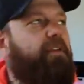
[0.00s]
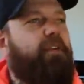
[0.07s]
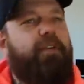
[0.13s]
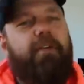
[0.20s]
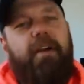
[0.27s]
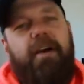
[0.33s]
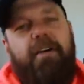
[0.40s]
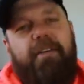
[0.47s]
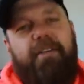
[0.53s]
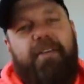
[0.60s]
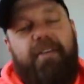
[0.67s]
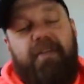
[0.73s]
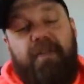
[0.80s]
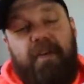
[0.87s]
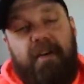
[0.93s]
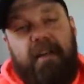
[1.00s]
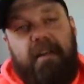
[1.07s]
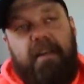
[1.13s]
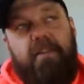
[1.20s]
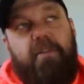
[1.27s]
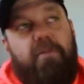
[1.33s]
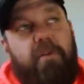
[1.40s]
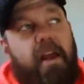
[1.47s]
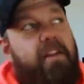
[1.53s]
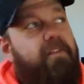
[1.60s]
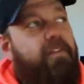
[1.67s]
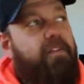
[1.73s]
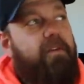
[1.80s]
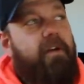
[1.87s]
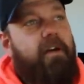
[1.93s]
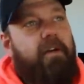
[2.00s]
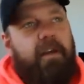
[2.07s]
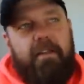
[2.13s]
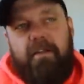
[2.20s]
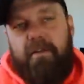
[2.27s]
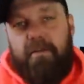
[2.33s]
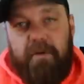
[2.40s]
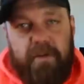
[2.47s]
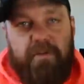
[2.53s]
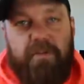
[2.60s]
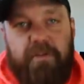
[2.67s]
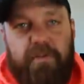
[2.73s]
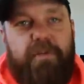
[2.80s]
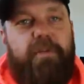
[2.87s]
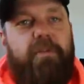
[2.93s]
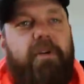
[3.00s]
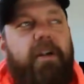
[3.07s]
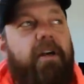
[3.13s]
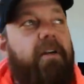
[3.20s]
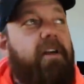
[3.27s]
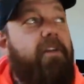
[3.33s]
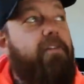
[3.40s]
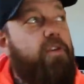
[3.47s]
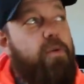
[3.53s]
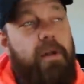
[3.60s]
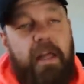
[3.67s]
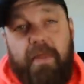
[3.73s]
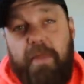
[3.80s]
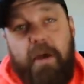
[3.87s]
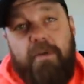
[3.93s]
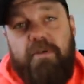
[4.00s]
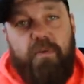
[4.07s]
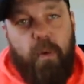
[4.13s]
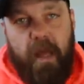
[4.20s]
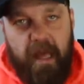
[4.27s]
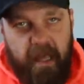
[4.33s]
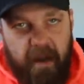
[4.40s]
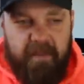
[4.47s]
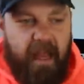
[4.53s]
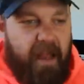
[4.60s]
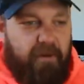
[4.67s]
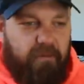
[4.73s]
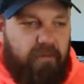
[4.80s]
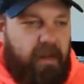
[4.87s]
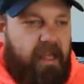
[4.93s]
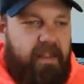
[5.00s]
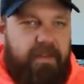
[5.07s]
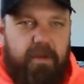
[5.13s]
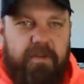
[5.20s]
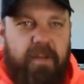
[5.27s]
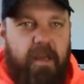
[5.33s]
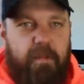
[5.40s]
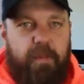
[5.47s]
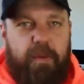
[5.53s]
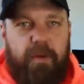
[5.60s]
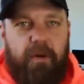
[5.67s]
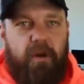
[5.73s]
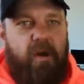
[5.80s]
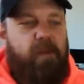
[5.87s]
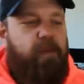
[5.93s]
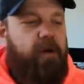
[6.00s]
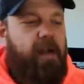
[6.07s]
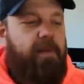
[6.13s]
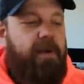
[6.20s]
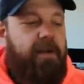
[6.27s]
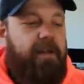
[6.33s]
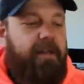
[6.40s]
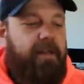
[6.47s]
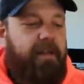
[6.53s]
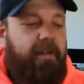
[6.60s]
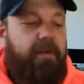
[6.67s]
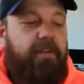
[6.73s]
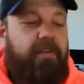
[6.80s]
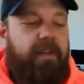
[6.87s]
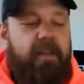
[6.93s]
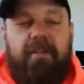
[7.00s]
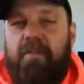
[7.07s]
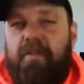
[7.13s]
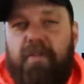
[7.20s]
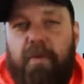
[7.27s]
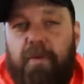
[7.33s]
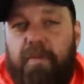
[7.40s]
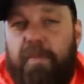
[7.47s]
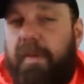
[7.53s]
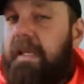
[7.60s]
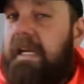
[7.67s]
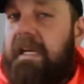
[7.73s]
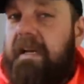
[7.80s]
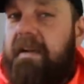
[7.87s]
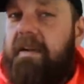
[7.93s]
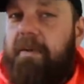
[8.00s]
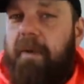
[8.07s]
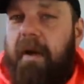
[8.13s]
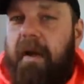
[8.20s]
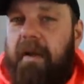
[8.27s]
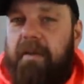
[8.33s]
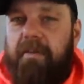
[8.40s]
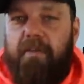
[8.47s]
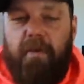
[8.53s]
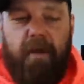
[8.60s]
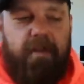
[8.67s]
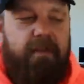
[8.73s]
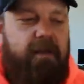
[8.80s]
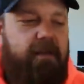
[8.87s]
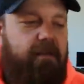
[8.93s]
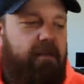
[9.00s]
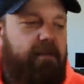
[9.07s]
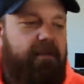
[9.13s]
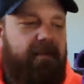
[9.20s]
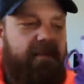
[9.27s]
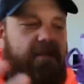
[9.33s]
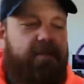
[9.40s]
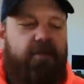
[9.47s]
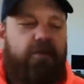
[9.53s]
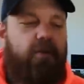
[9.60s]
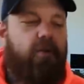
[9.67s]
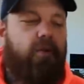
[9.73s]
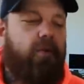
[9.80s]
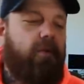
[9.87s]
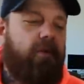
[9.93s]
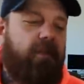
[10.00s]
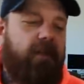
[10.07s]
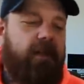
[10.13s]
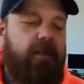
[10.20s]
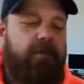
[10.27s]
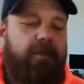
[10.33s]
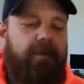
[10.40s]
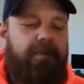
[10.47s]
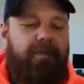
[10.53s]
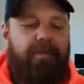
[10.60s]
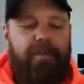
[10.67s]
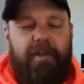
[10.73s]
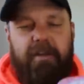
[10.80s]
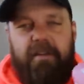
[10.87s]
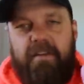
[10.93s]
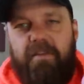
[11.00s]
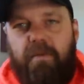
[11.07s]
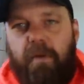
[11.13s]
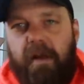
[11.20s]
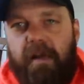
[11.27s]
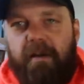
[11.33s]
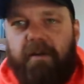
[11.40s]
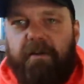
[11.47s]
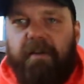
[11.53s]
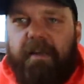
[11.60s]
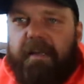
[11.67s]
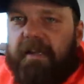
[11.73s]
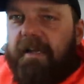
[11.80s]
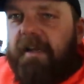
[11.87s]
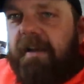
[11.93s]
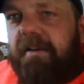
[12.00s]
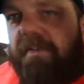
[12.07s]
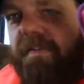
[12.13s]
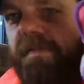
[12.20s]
Pharrells, it's funny, like the red Pharrell, like the original Pharrell, if you get those wet, that red, those like pure primary colors, they just sort of bleed anyway. So I think that this is a cool thing because if you get these wet or they get kind of